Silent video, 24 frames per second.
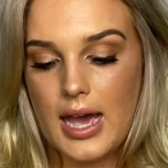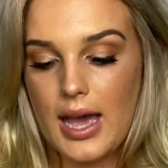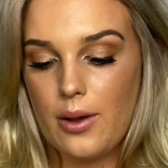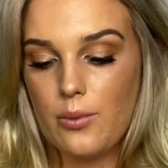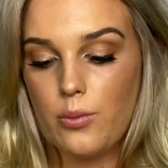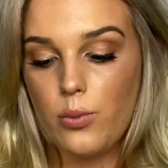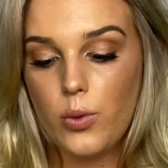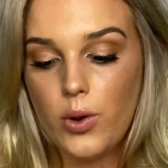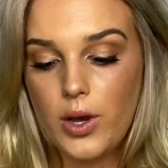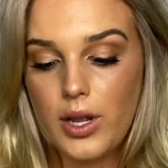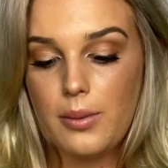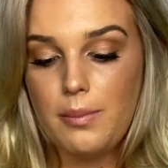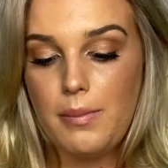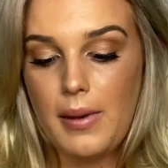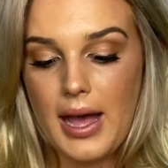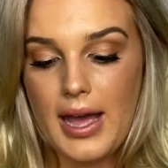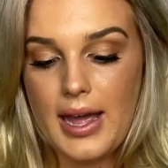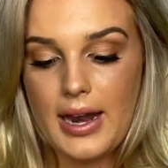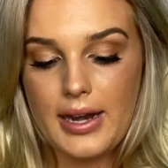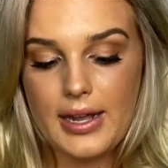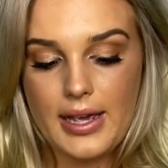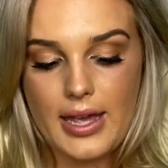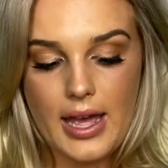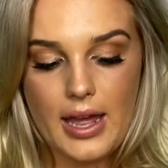I would
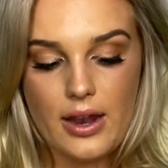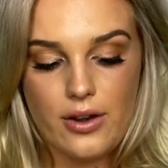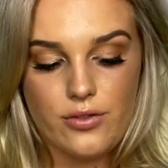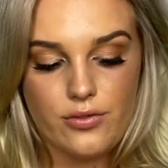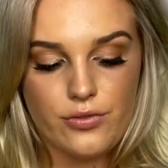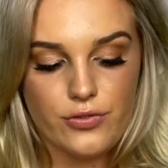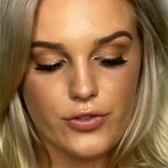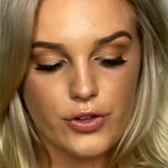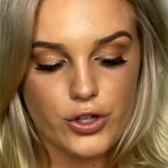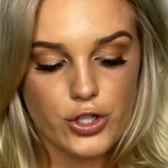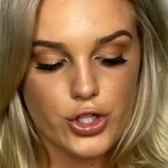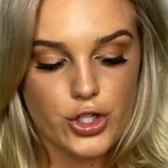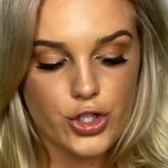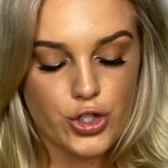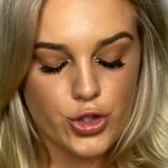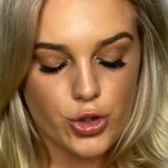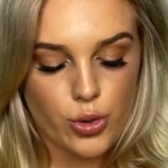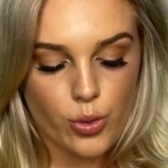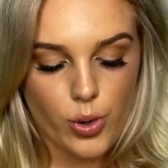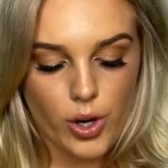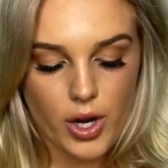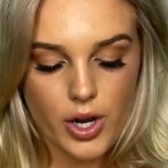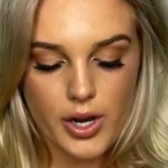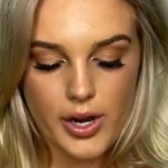buy it again for
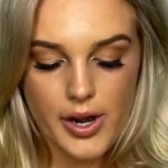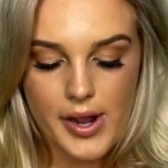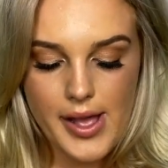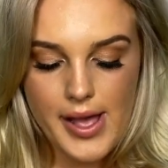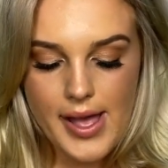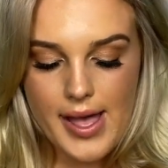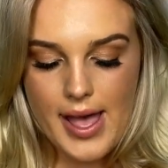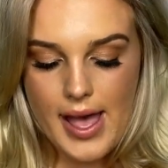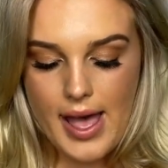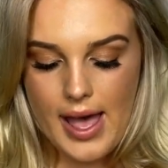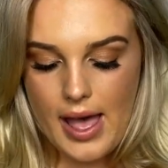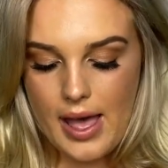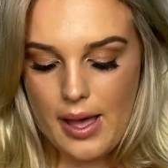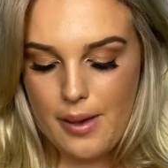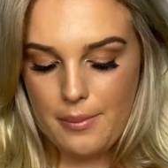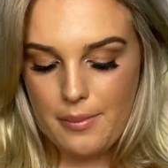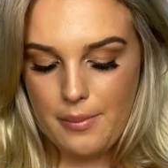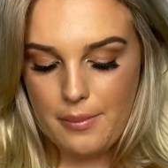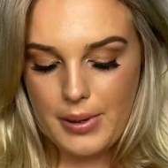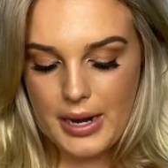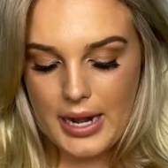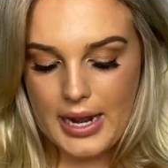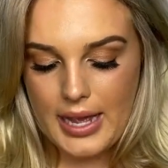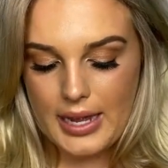sure,
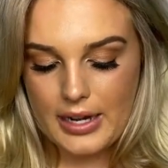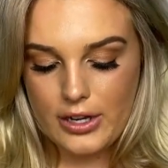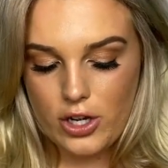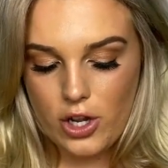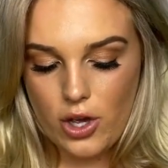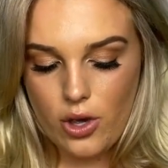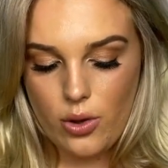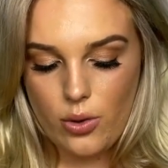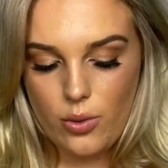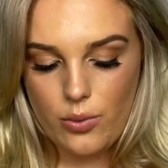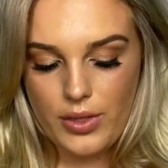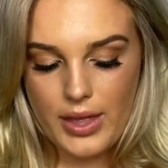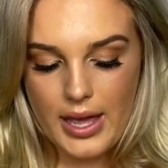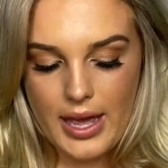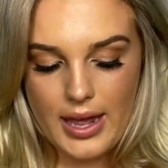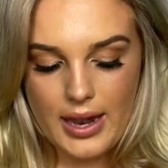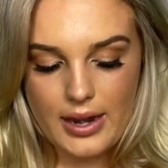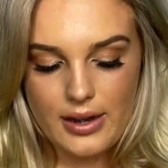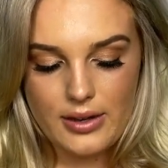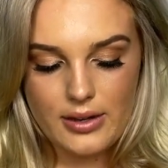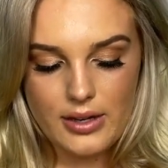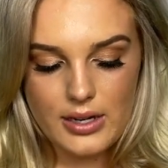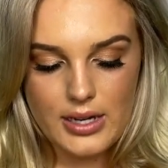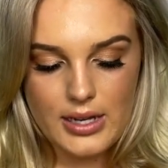but I know
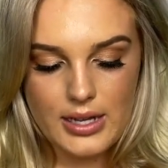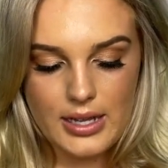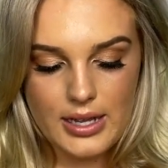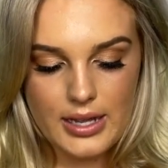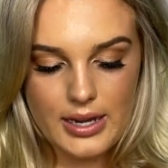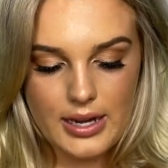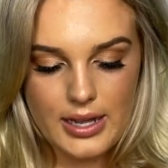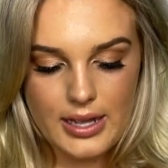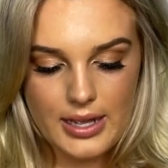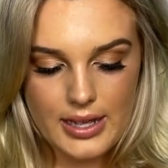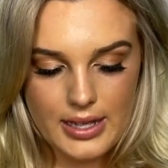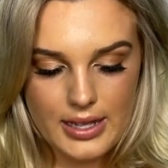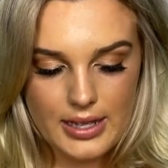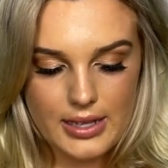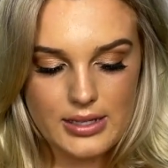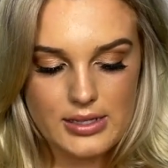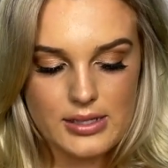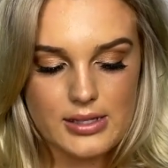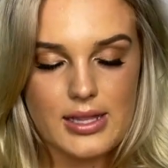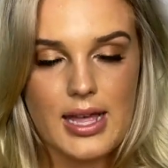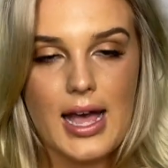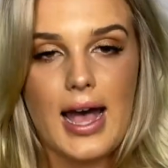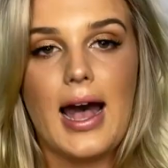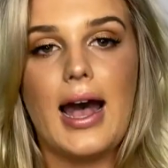that it
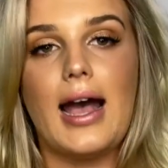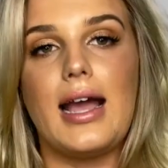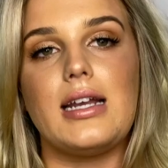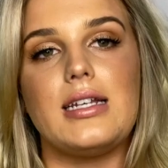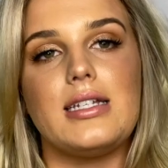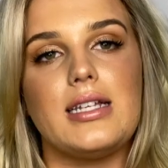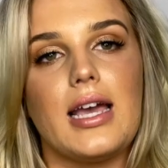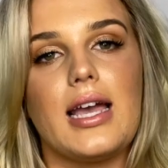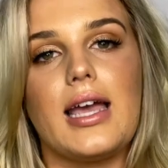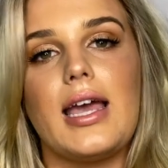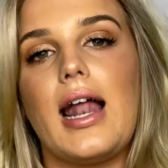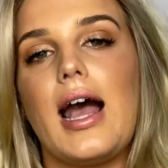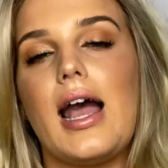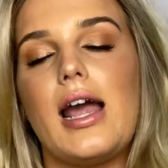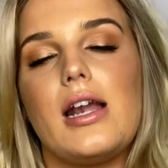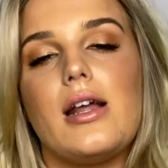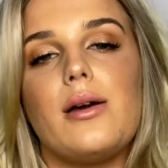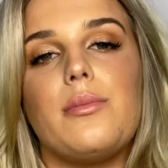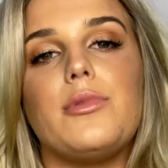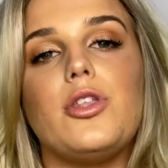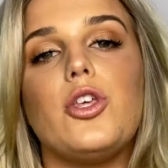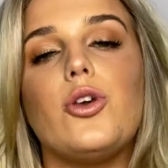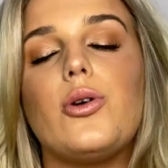is that high ticket item.